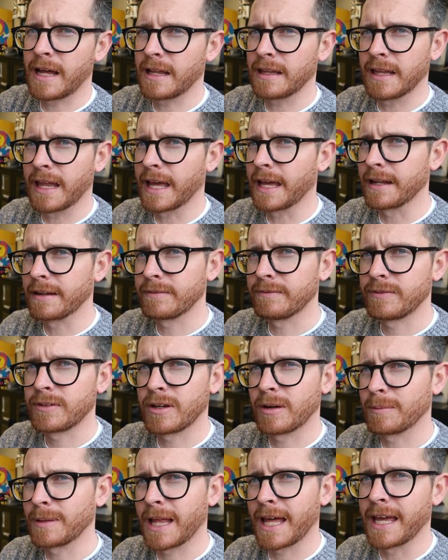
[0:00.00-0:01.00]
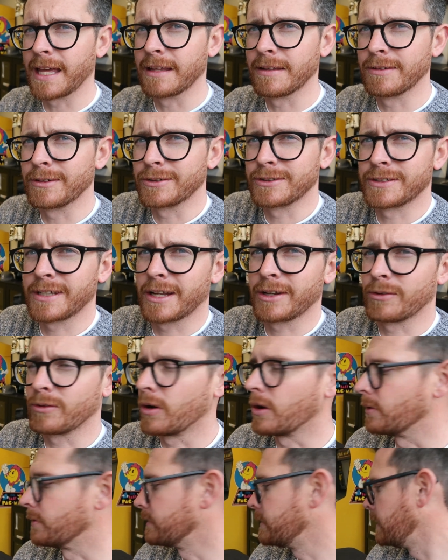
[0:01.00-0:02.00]
not late. Come late, you're just on
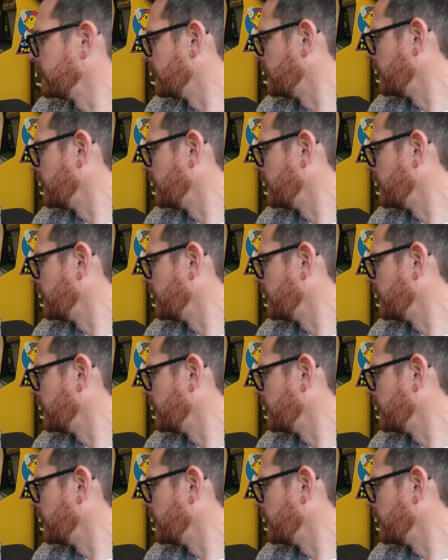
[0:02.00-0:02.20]
your own.